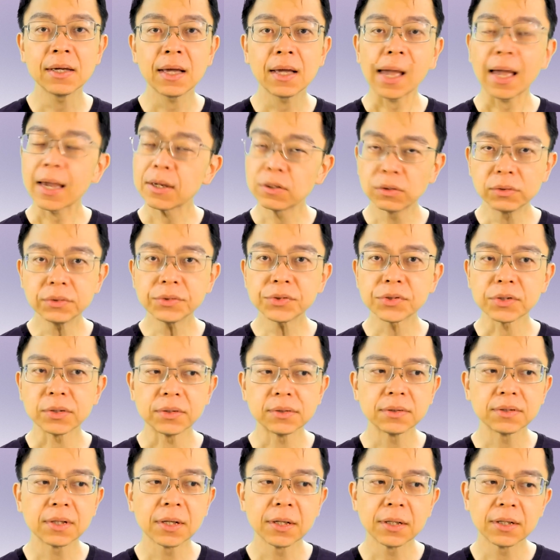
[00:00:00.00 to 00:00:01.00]
And
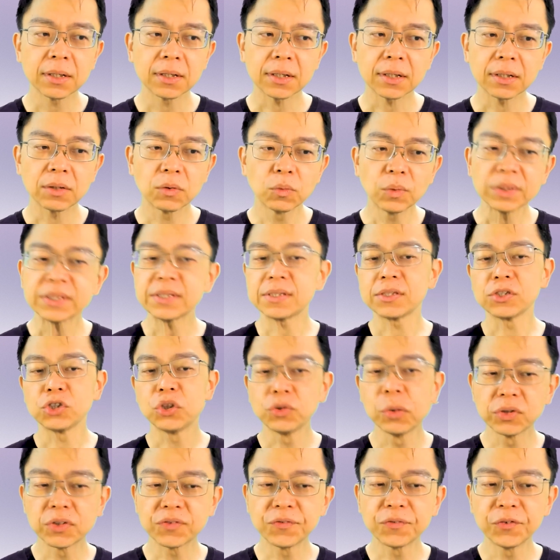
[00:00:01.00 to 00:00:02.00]
also, what's
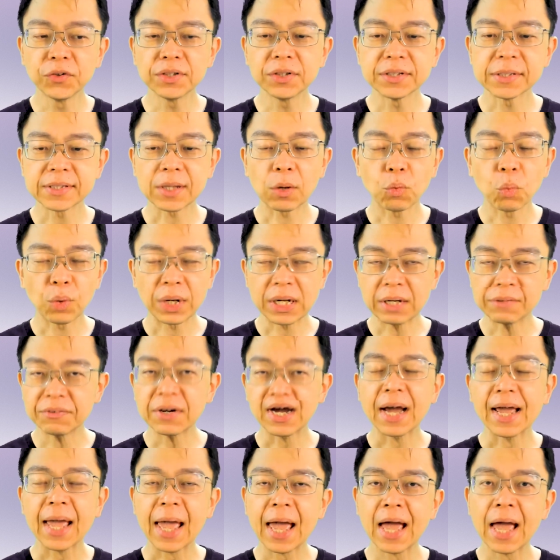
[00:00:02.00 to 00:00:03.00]
useful is that whenever
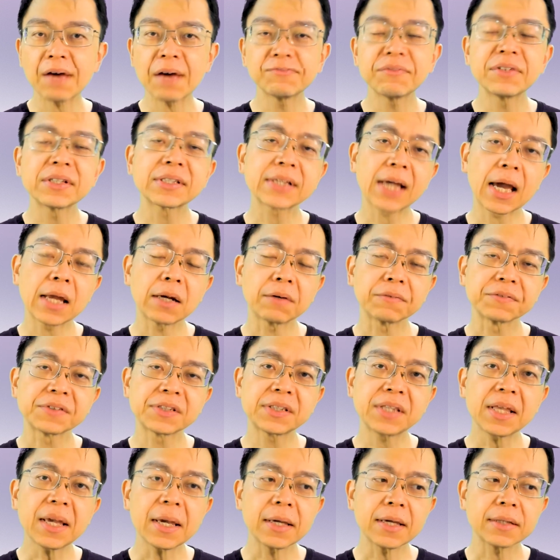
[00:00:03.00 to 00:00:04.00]
I have this kind of
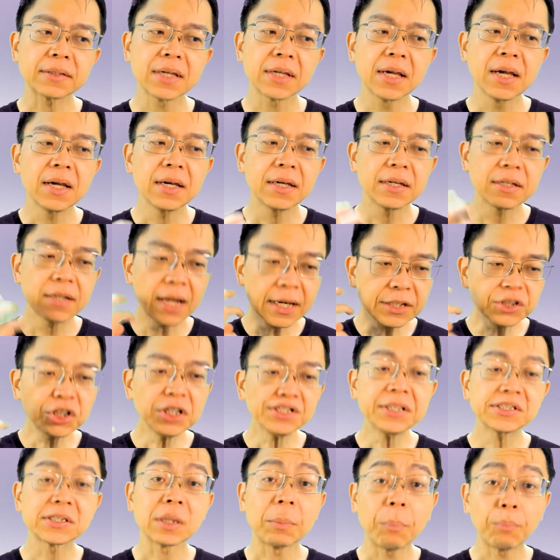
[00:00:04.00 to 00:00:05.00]
state, it actually
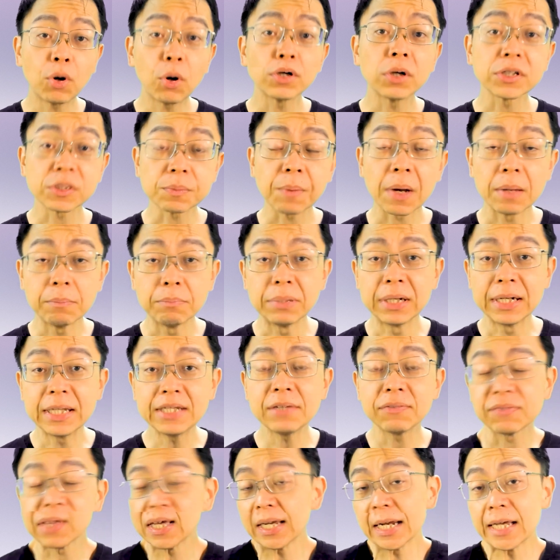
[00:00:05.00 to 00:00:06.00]
supports my
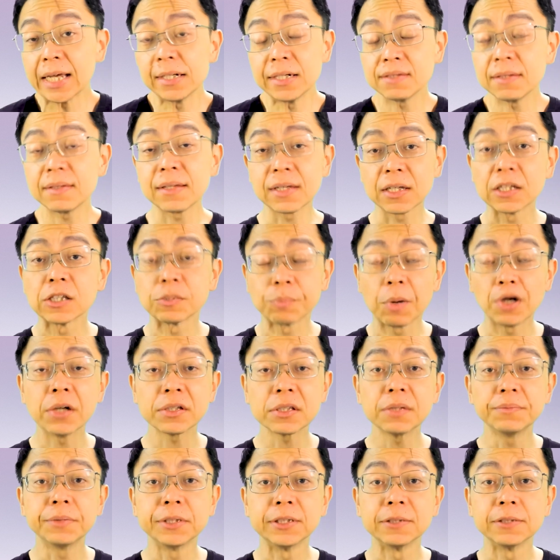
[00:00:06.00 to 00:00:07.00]
belief that anything is
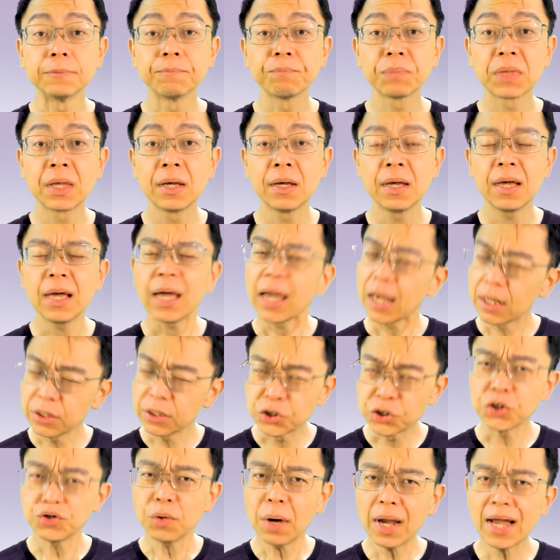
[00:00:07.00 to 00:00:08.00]
possible.
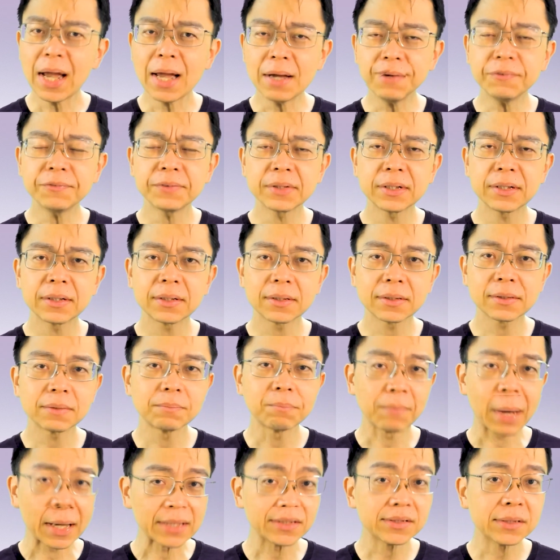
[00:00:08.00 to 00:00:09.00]
Do you have a
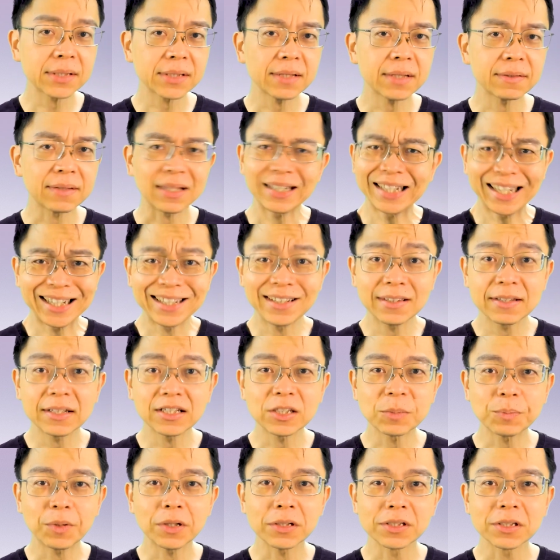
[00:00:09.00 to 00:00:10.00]
mindset that anything
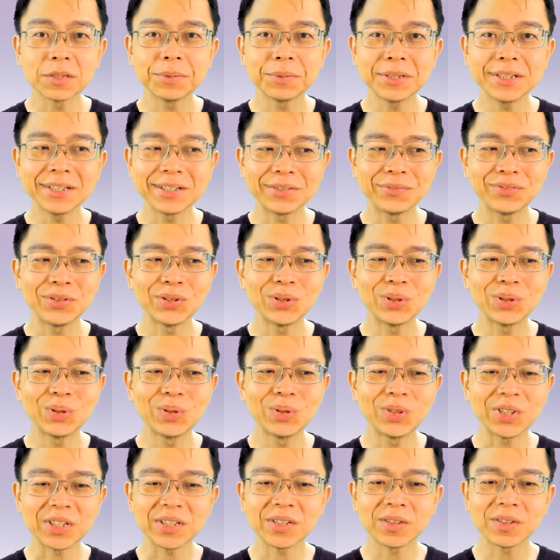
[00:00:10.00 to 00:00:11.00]
is possible if you
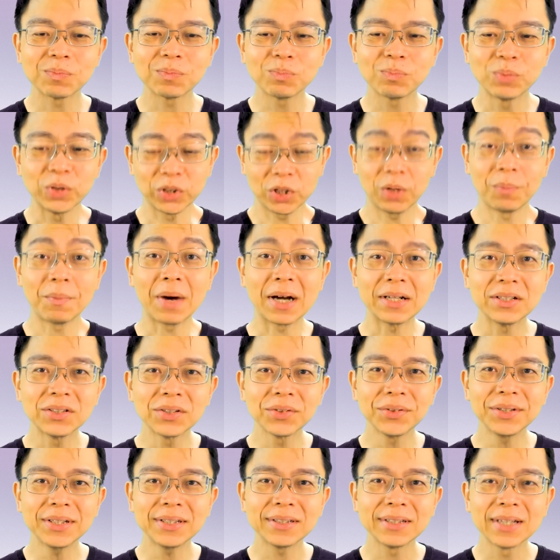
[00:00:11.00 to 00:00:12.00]
just put your mind
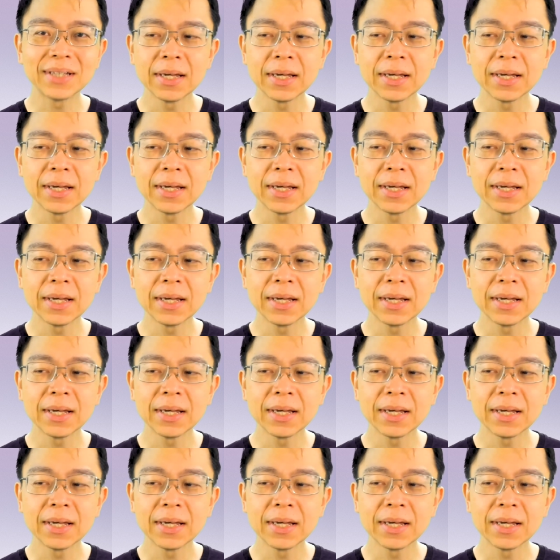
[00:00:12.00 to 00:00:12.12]
to it?